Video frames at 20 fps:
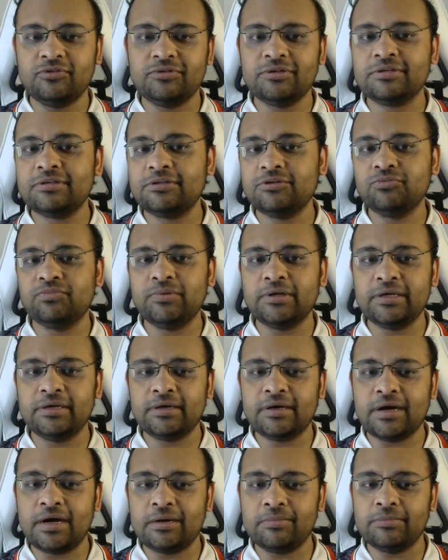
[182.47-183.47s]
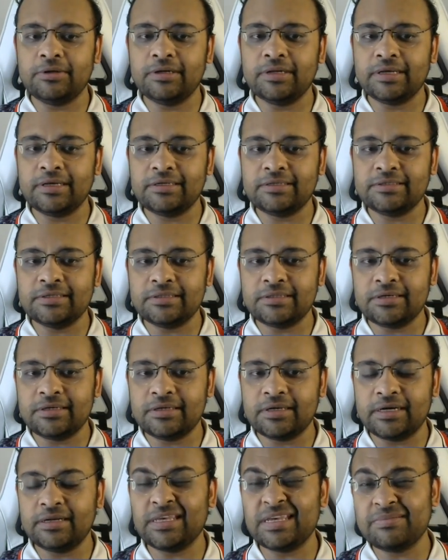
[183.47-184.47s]
was just to play calmly knight
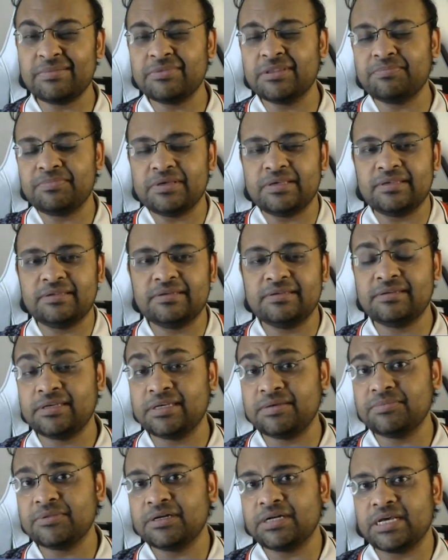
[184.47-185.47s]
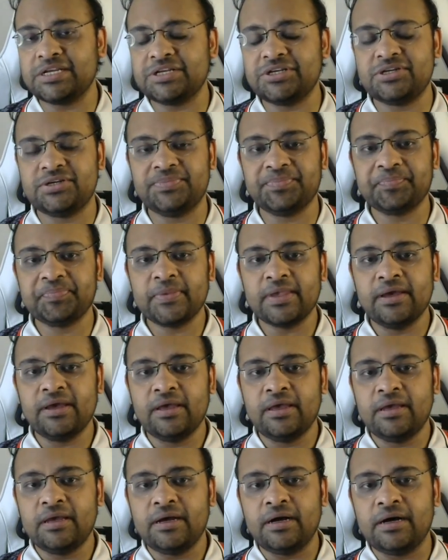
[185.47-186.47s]
c3 and keep the pieces, keep the tension.
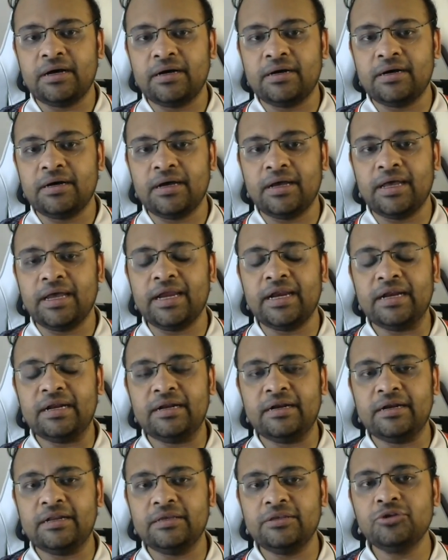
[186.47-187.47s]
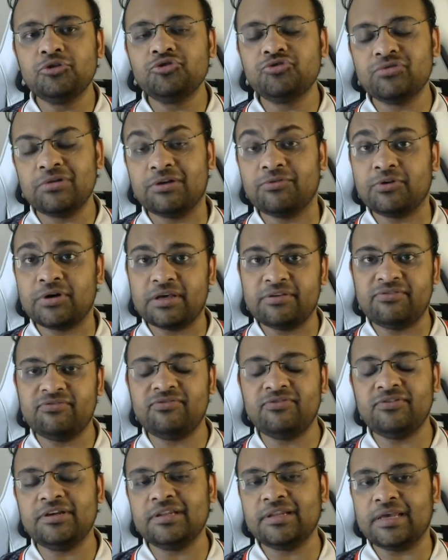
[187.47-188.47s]
And usually, what I
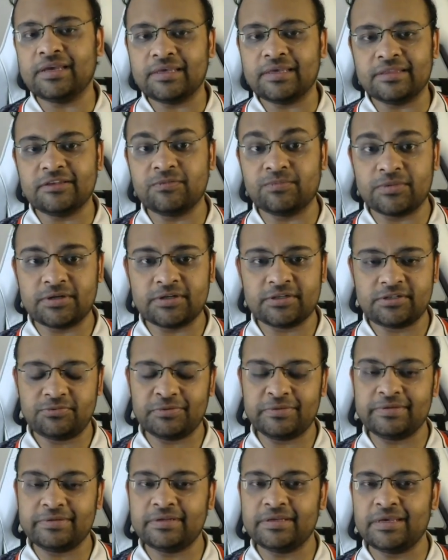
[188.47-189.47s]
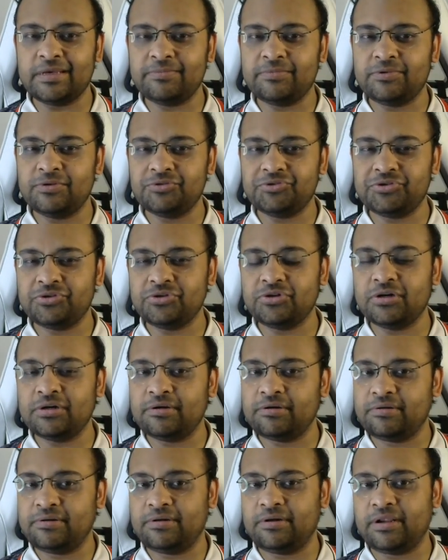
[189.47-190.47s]
feel like in this must-win games, you should
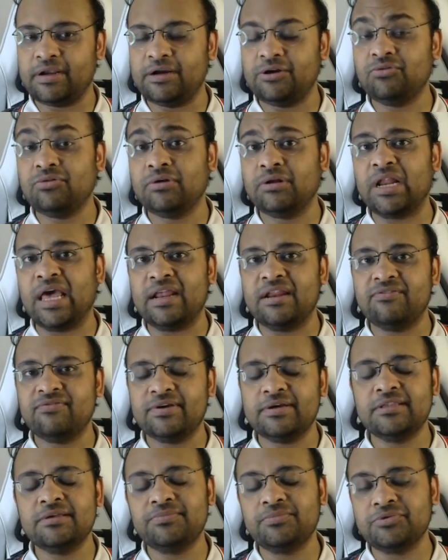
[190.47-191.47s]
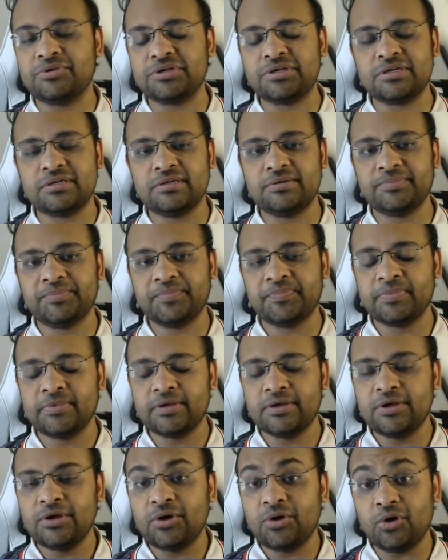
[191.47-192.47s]
not try to clarify the position.
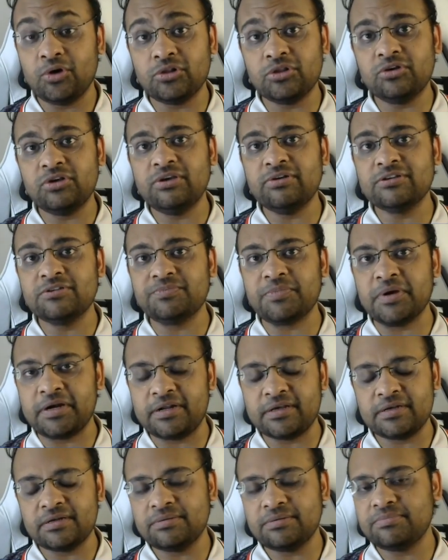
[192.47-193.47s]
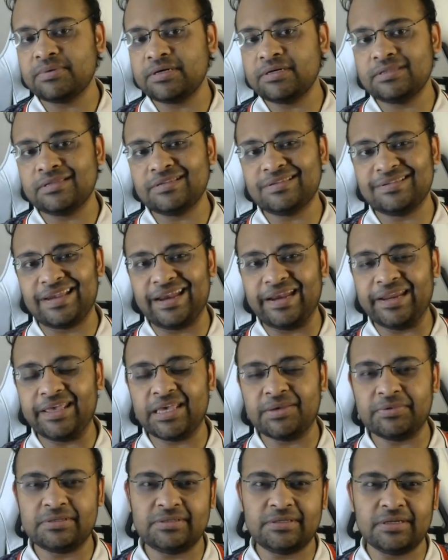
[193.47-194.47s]
Although he was better, but this
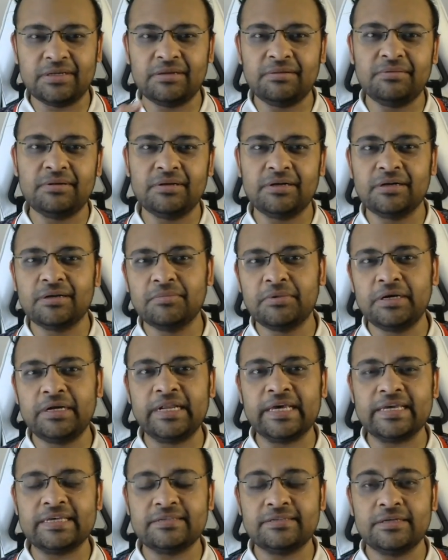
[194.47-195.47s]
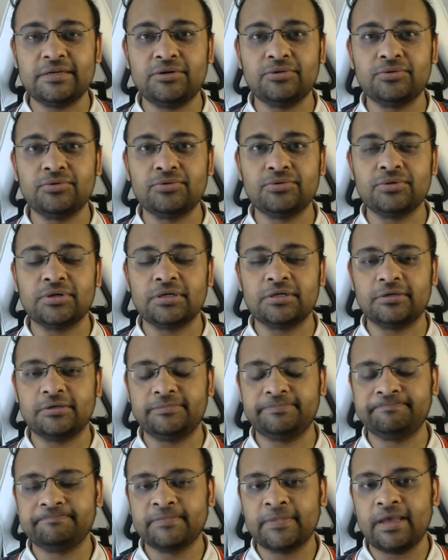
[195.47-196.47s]
endgame is still a little bit dicey
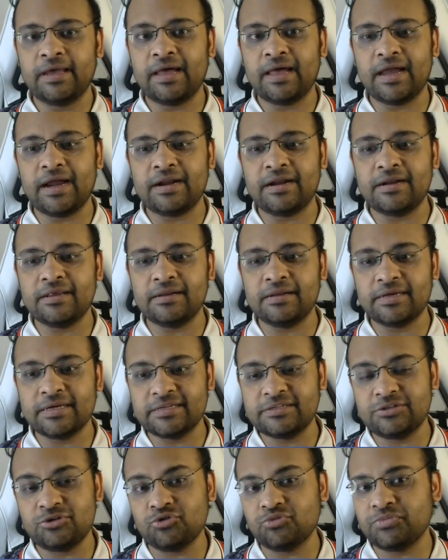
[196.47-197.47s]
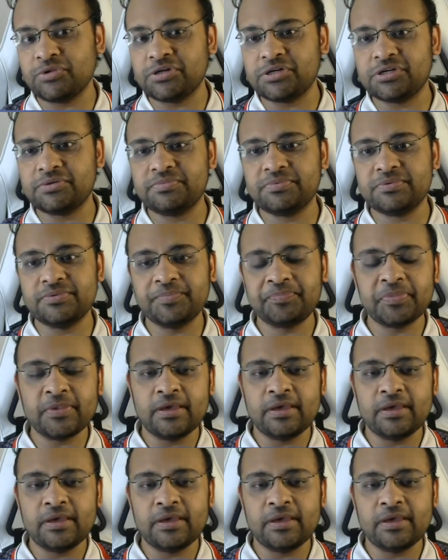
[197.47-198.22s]
to handle against two bishops.